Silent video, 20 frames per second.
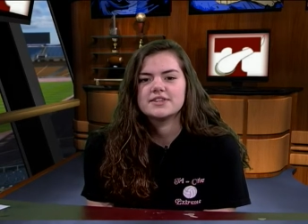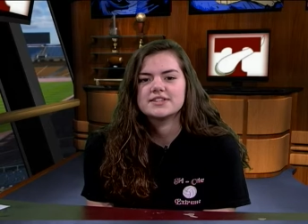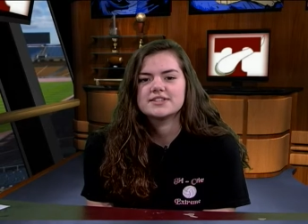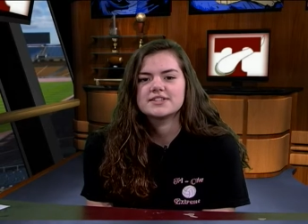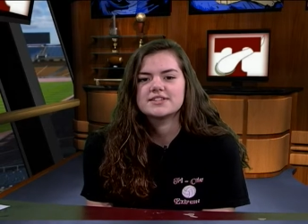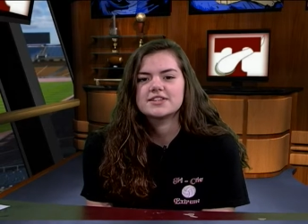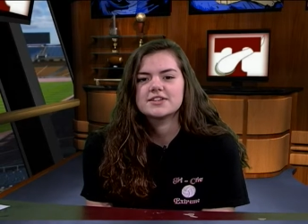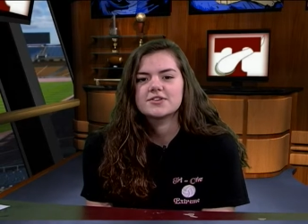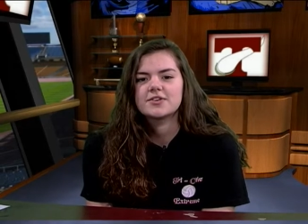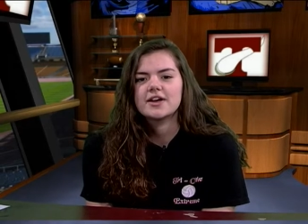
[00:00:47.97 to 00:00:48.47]
This
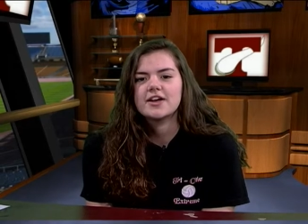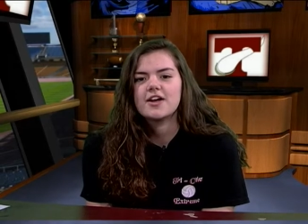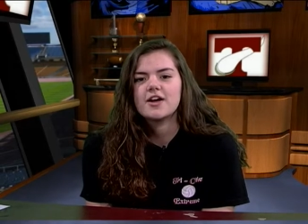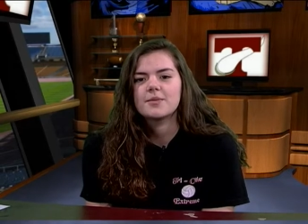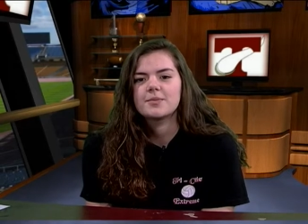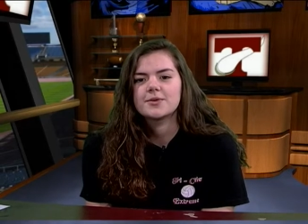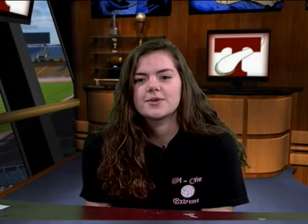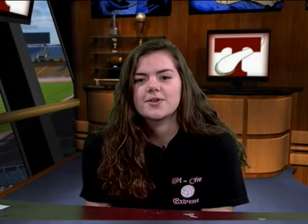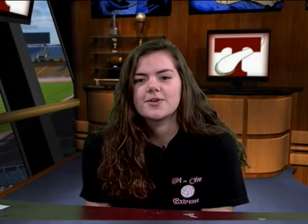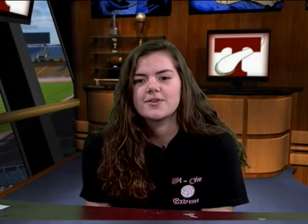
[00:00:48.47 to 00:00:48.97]
is a great
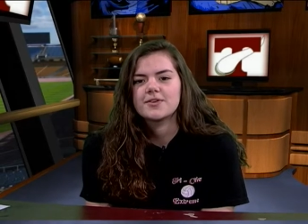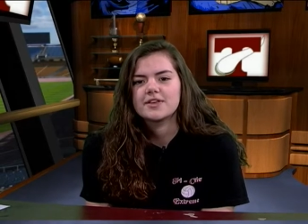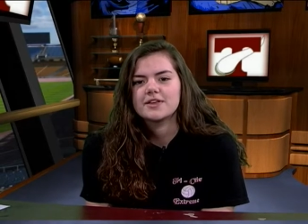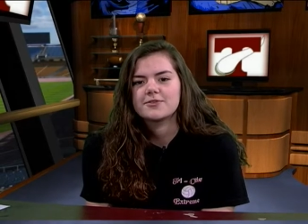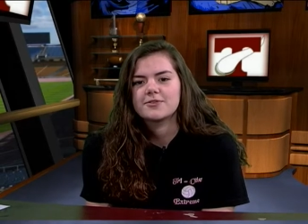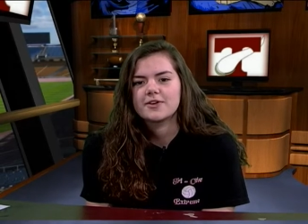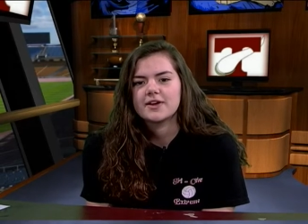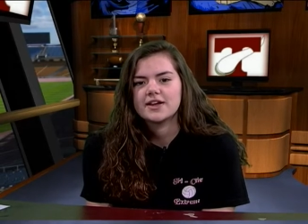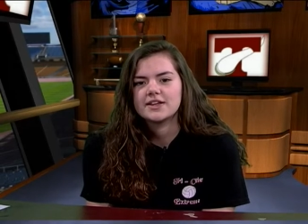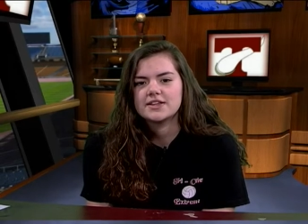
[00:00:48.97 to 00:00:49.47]
opportunity
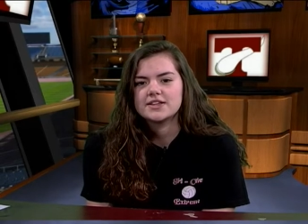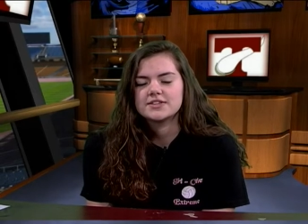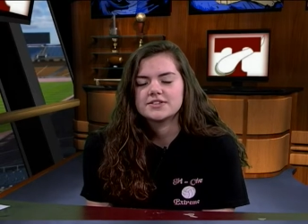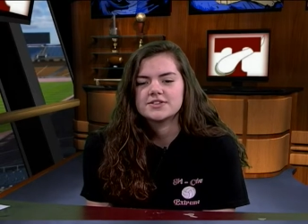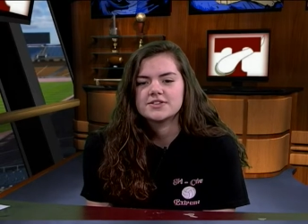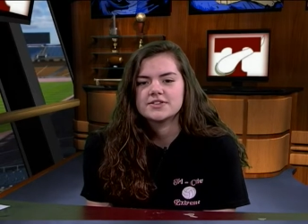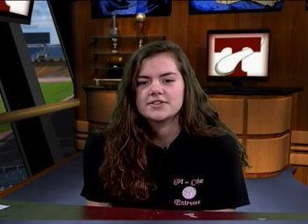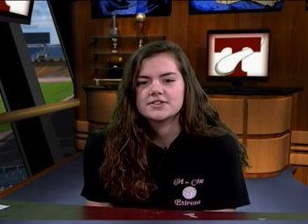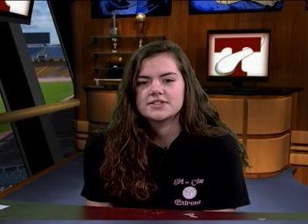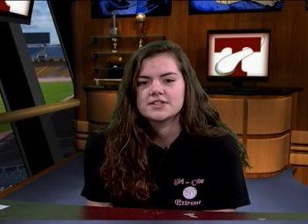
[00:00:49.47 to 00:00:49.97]
for any
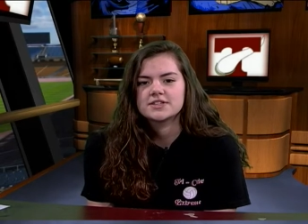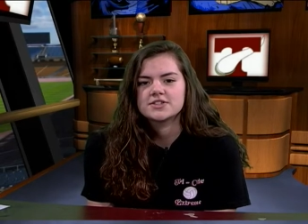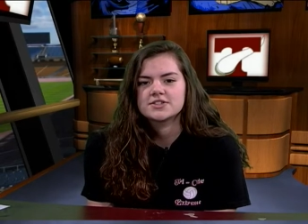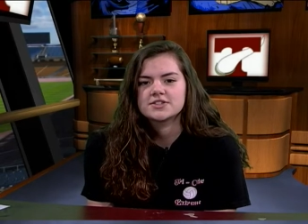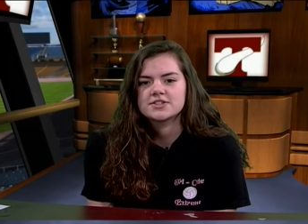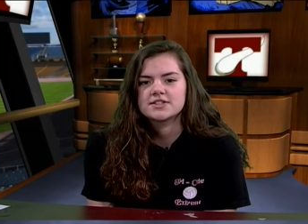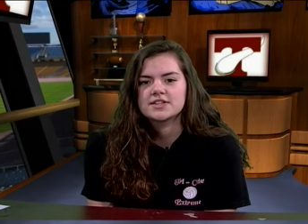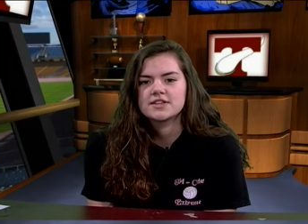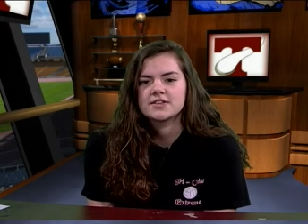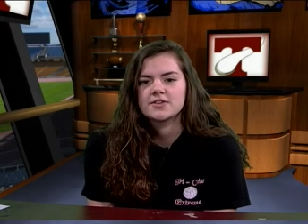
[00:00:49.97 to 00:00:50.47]
students
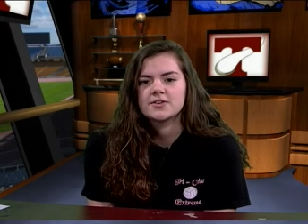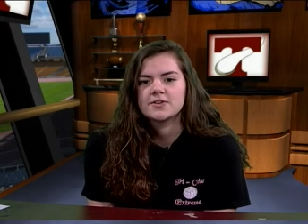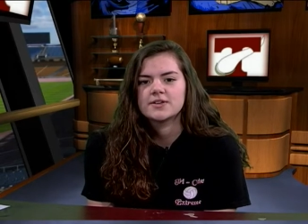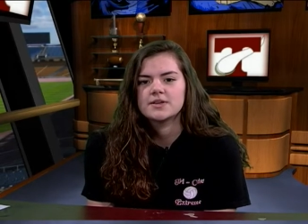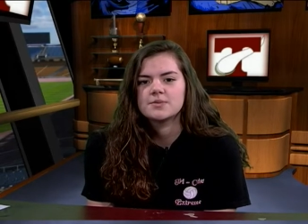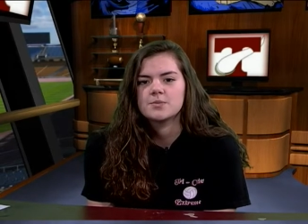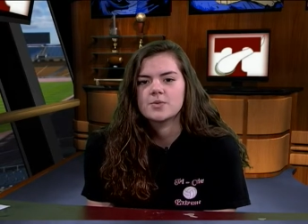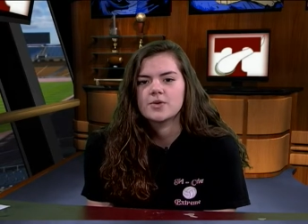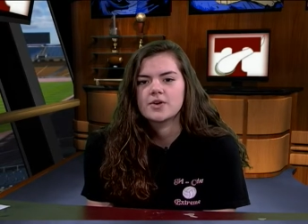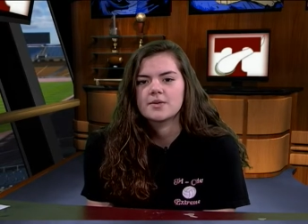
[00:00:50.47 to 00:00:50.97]
interested in
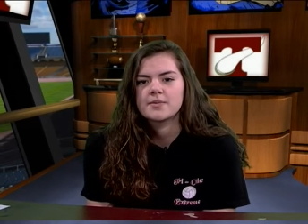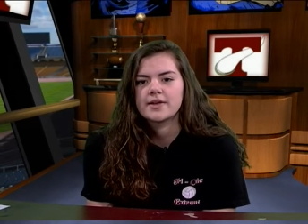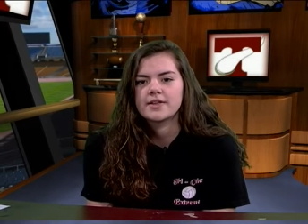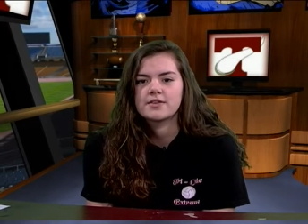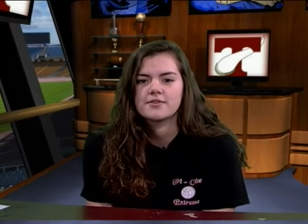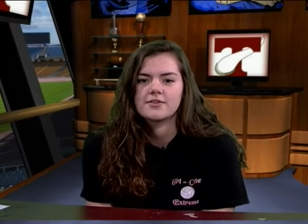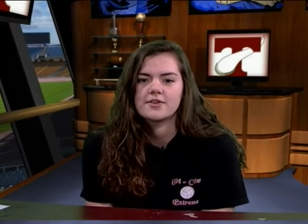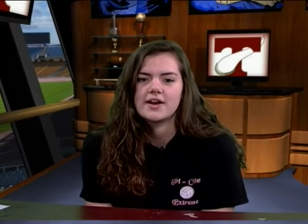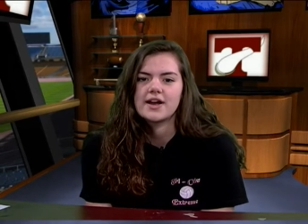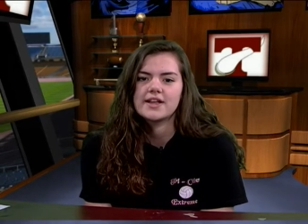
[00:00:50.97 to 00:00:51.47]
learning more about
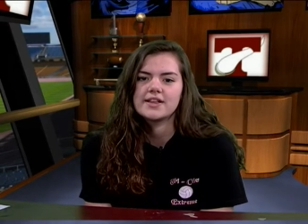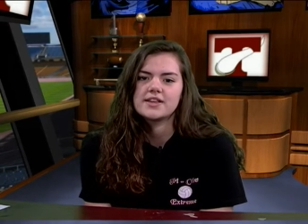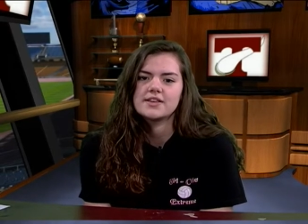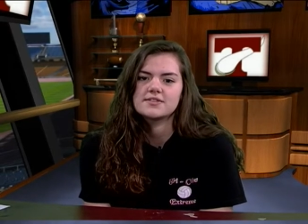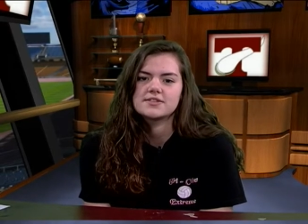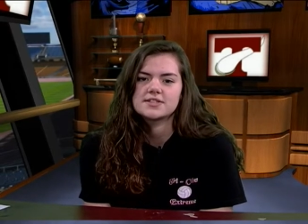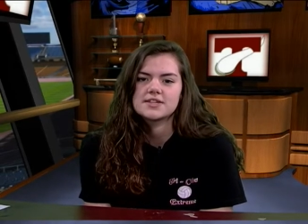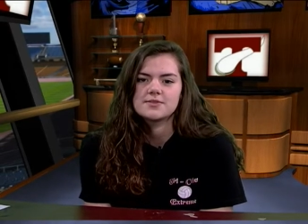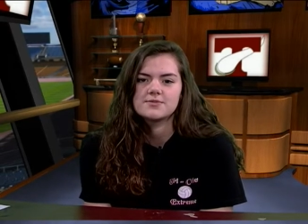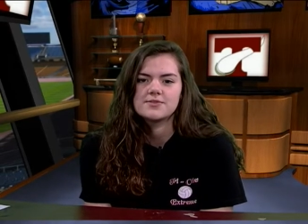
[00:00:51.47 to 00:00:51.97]
a variety
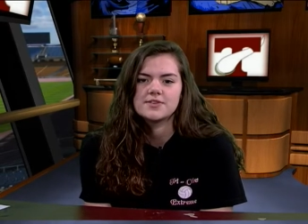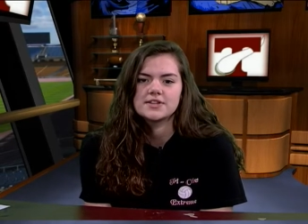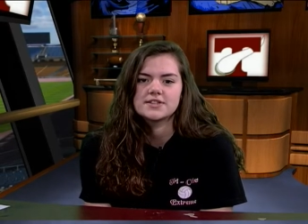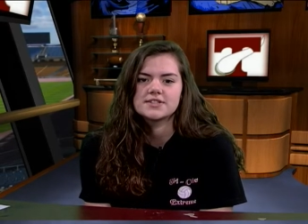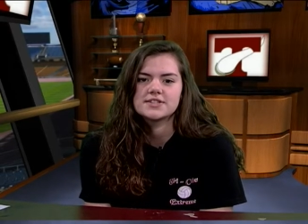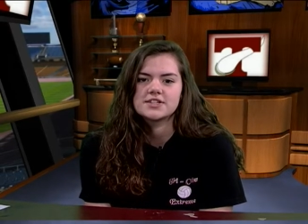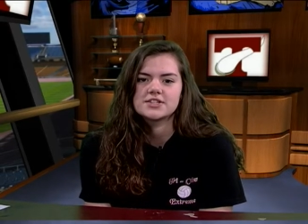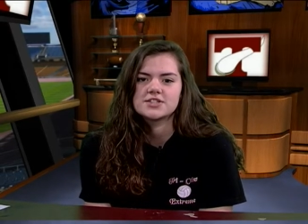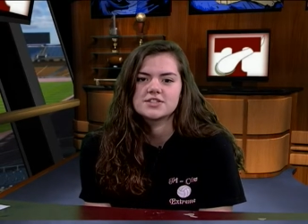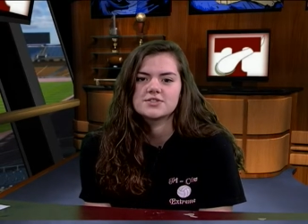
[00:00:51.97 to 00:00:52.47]
of STEM
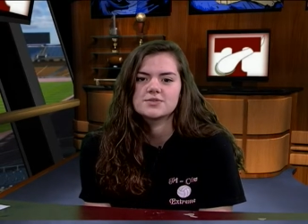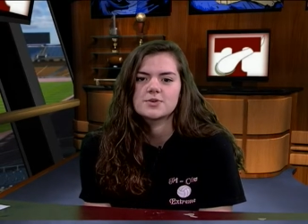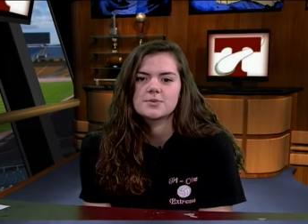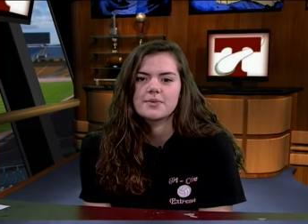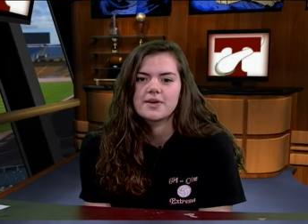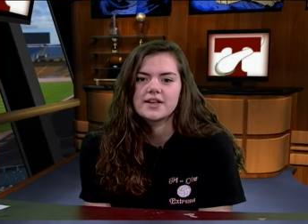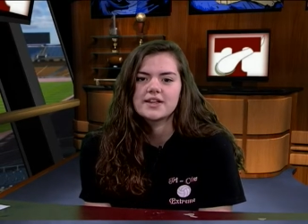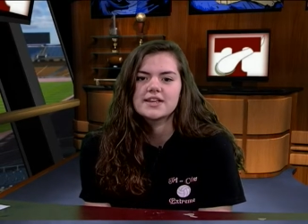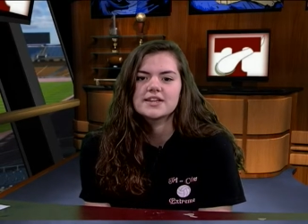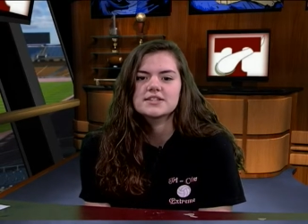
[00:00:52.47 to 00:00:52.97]
fields such as
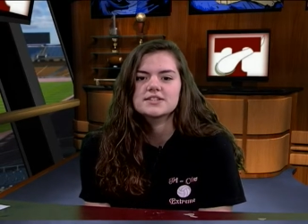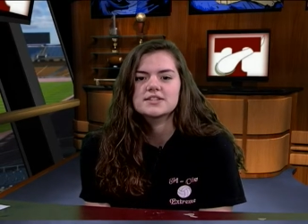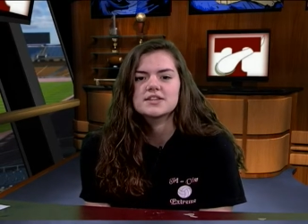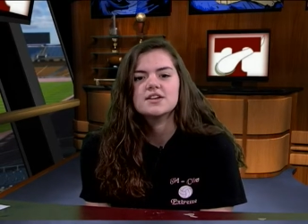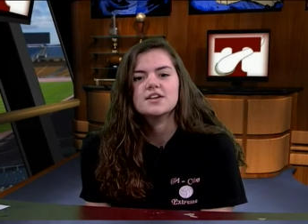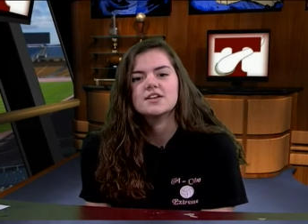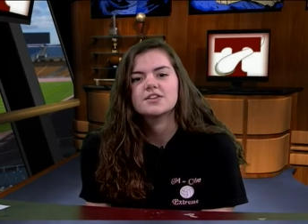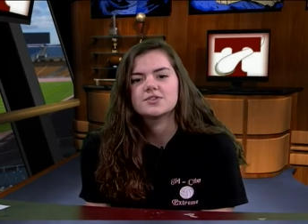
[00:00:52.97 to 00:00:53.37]
robotics,